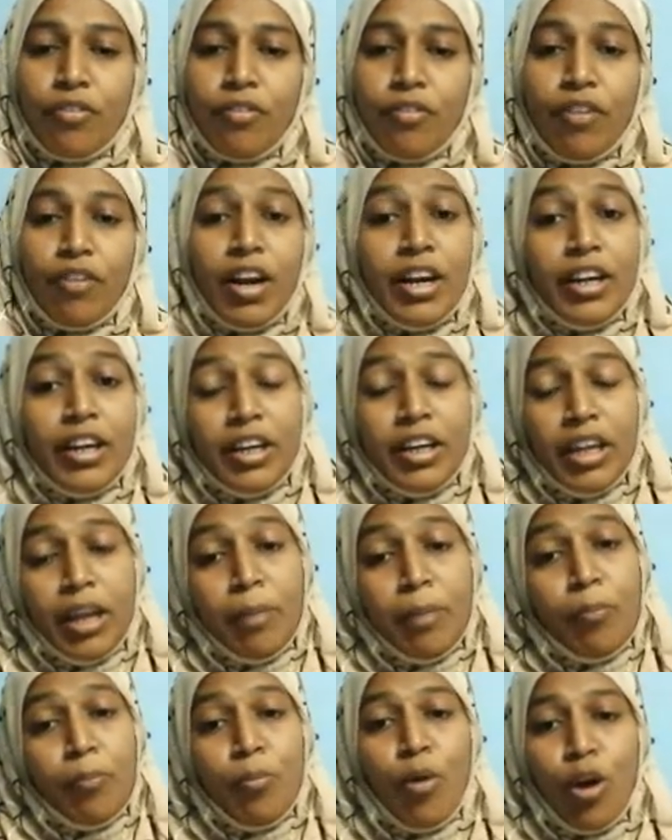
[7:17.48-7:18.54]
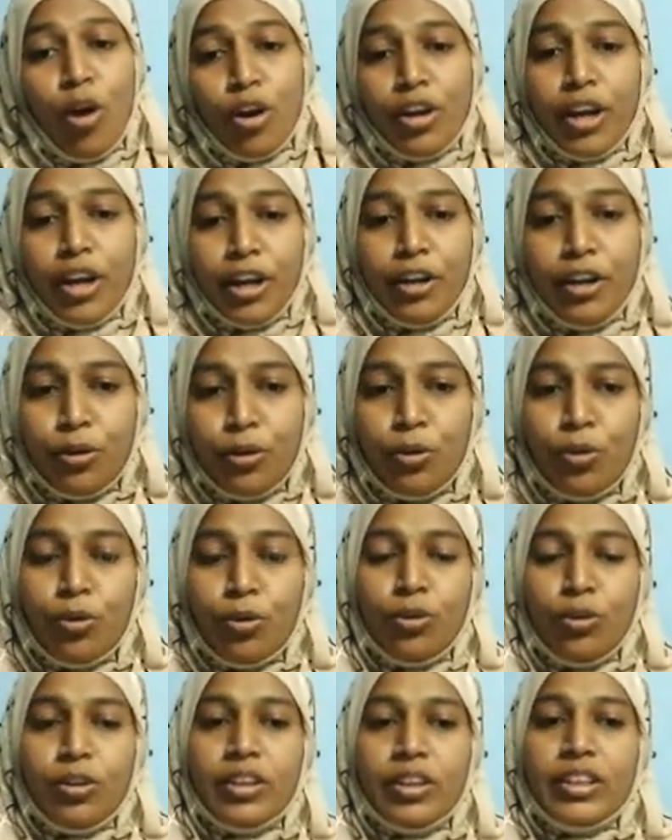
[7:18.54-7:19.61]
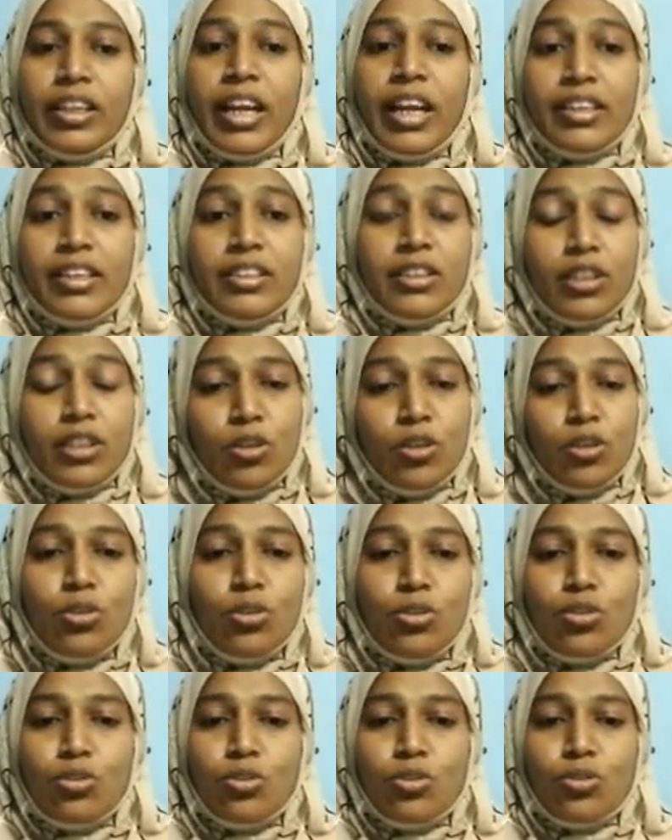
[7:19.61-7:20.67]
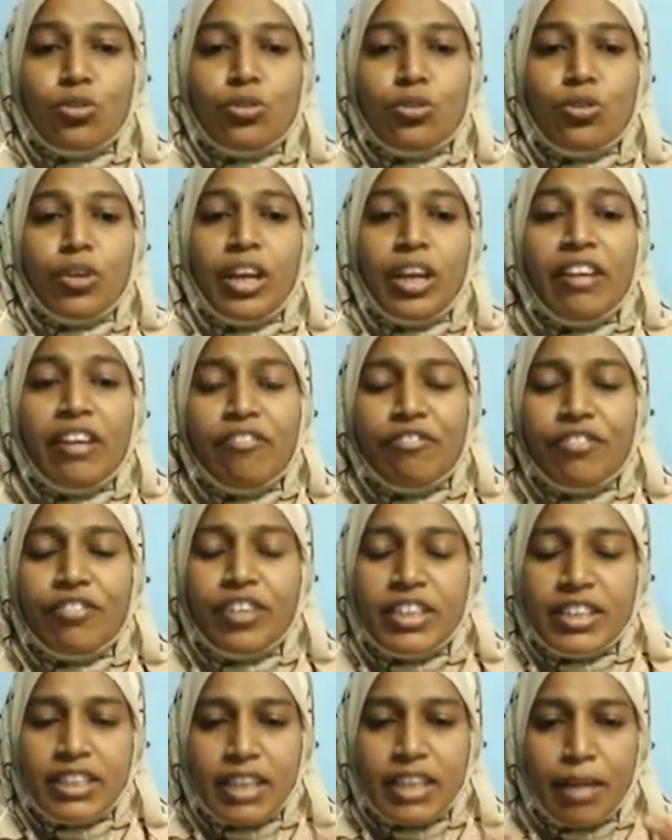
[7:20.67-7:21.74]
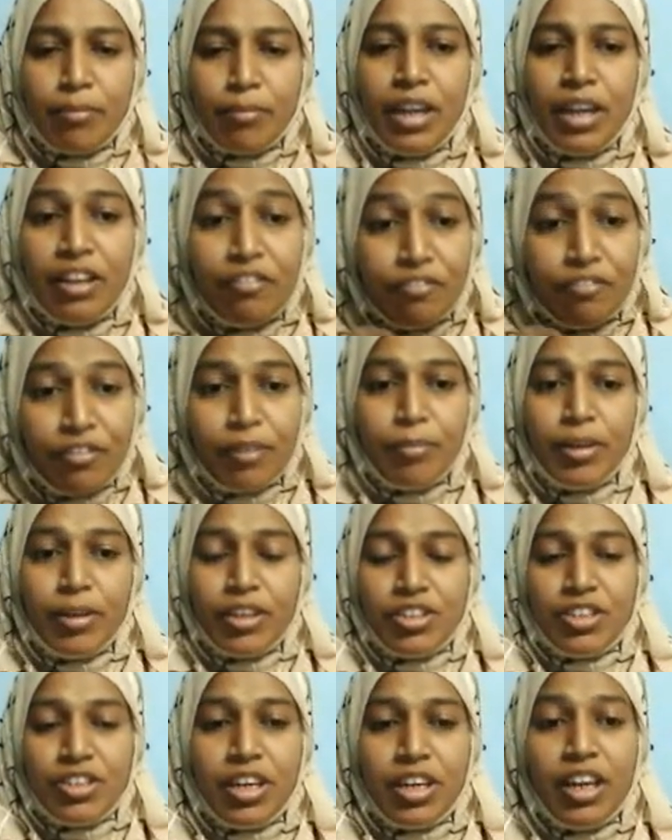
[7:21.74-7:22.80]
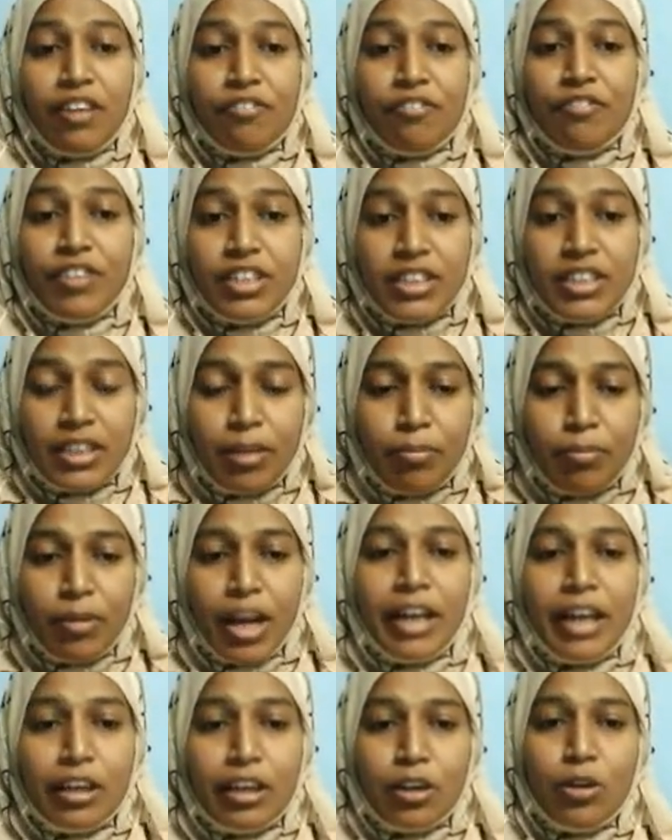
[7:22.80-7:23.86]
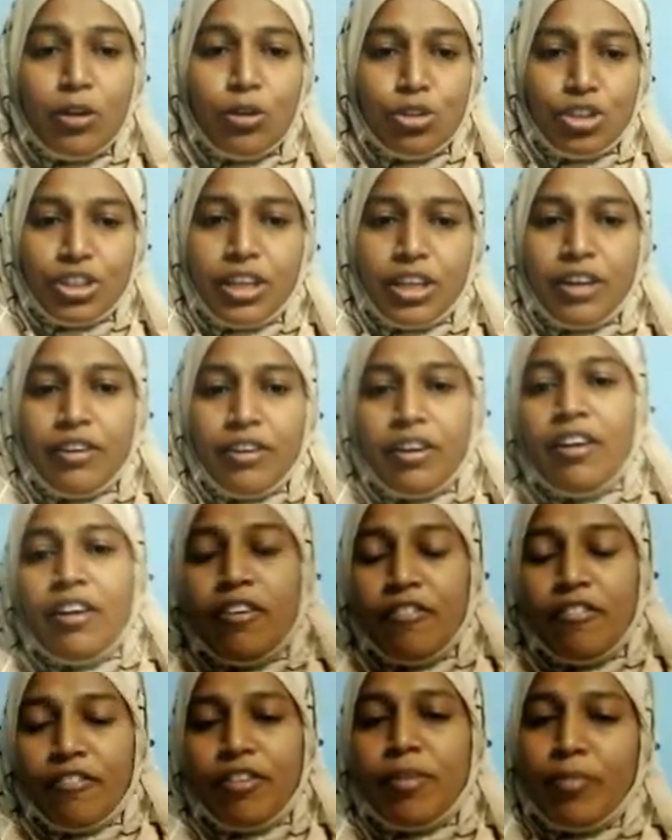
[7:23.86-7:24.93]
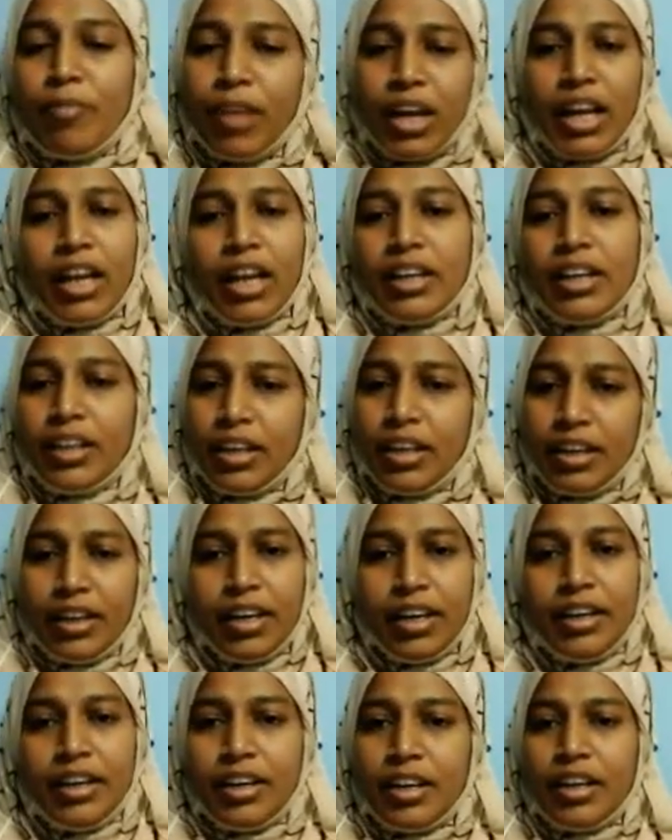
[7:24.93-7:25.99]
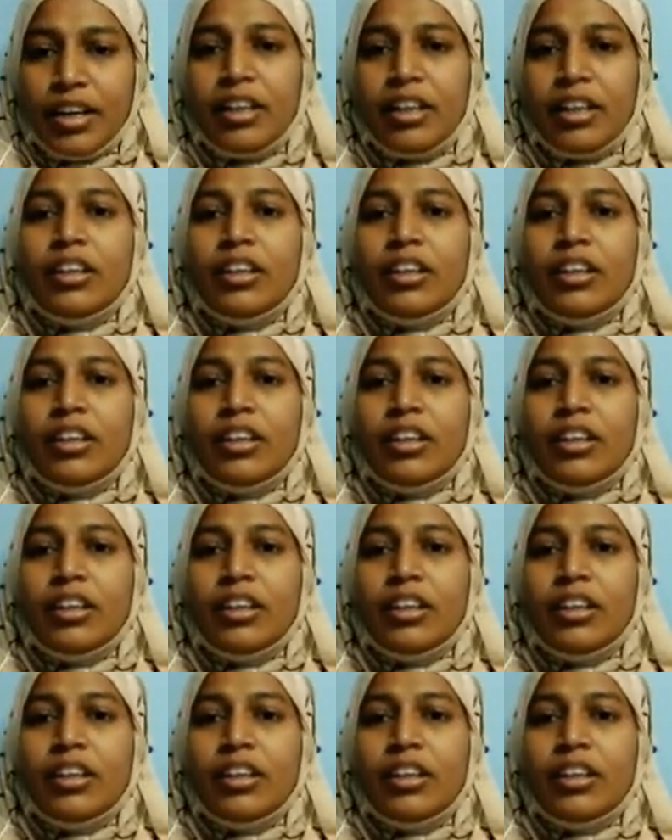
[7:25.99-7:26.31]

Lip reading: one important tool that is used to infer some information, infer some conclusion from the collected data.